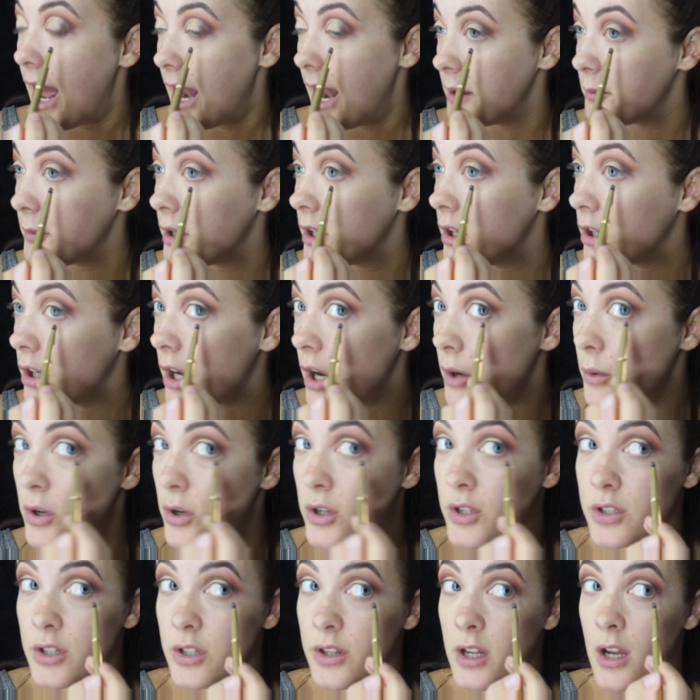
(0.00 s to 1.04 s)
and I'm going to go
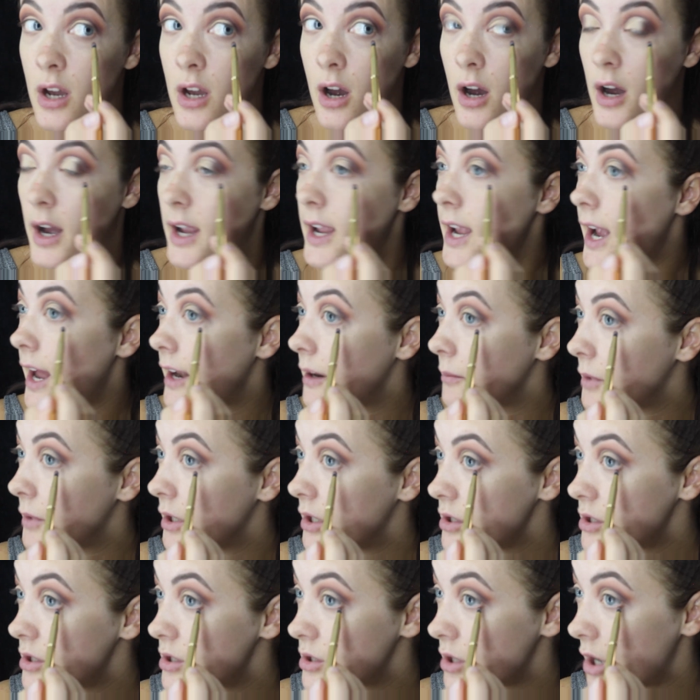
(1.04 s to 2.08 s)
under the eye, and I'm
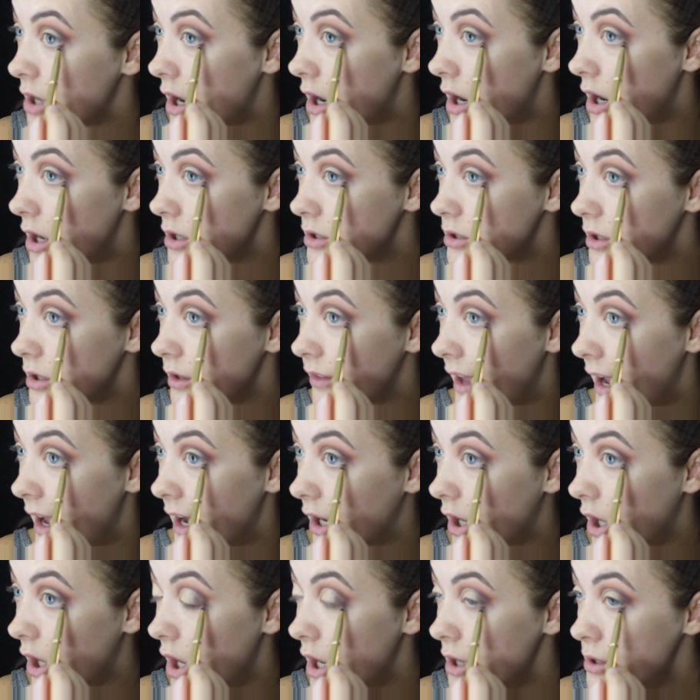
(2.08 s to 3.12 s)
going to start
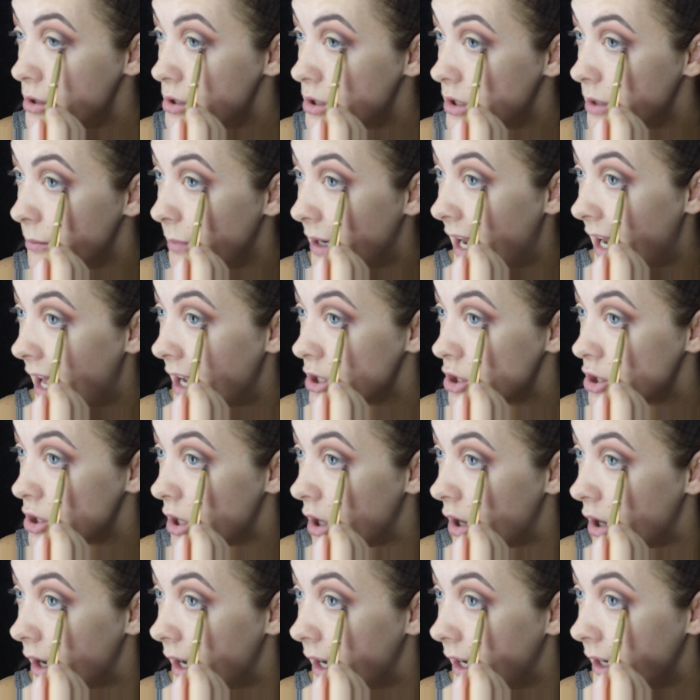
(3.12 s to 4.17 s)
that close to my lash
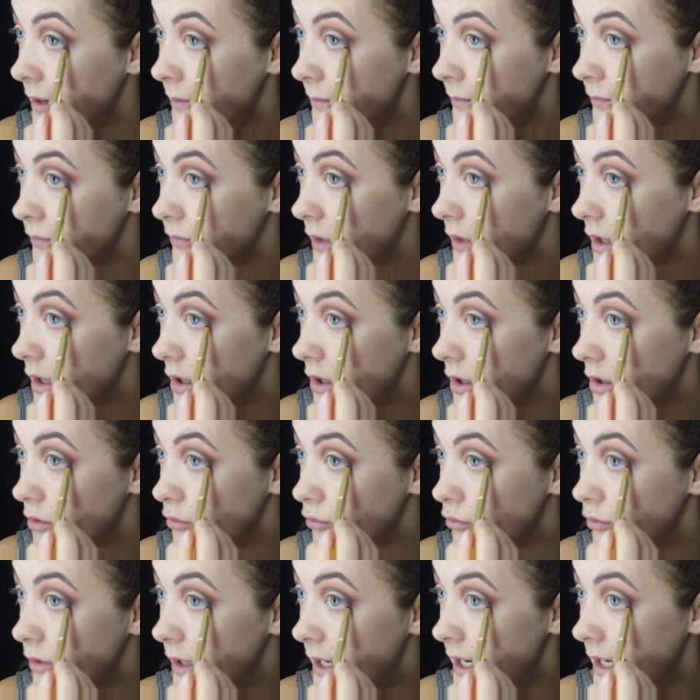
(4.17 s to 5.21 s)
line,
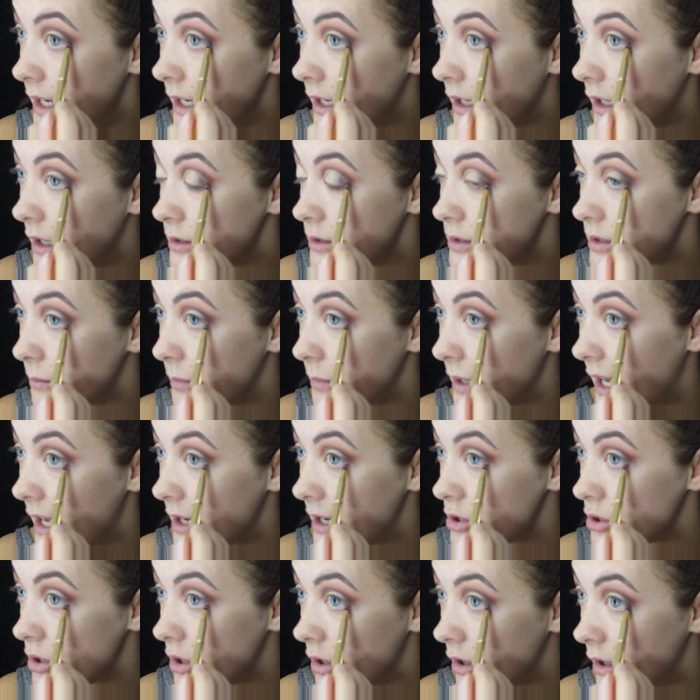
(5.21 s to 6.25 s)
really close to my
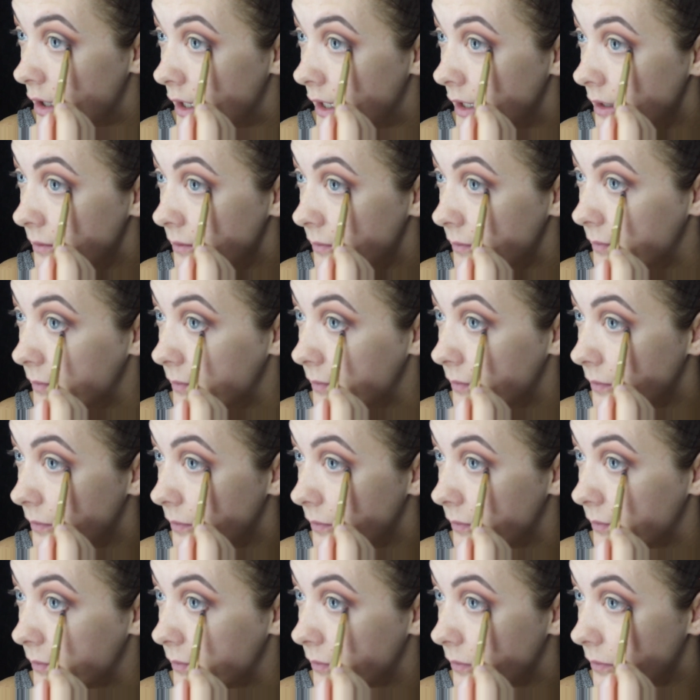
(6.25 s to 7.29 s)
lash line,
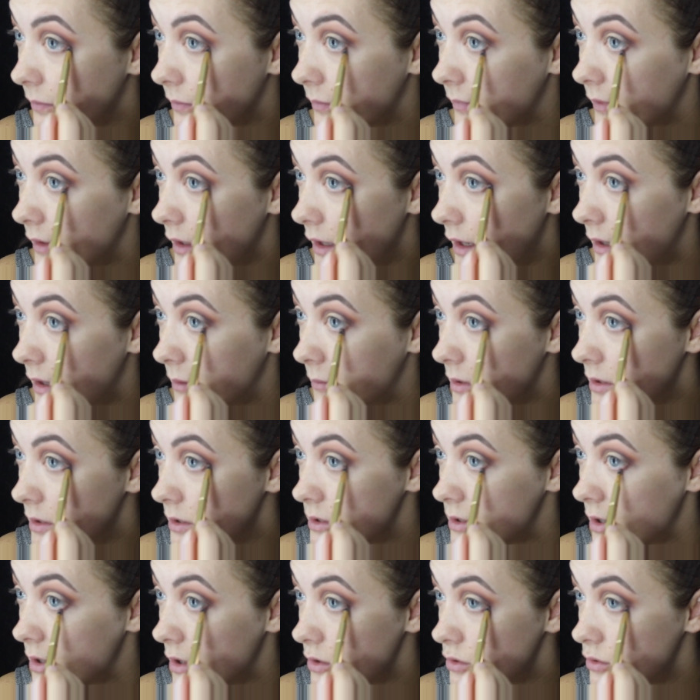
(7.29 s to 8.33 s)
and I'm going to
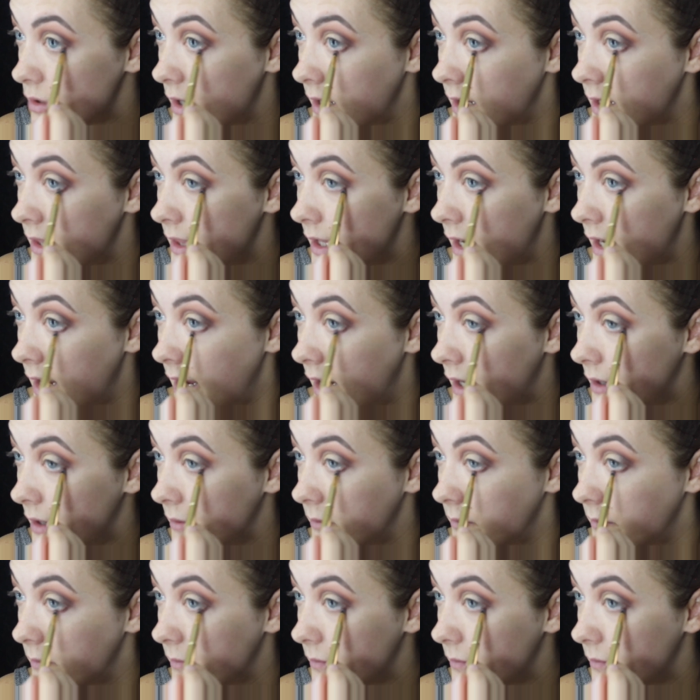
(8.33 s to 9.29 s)
start dragging that out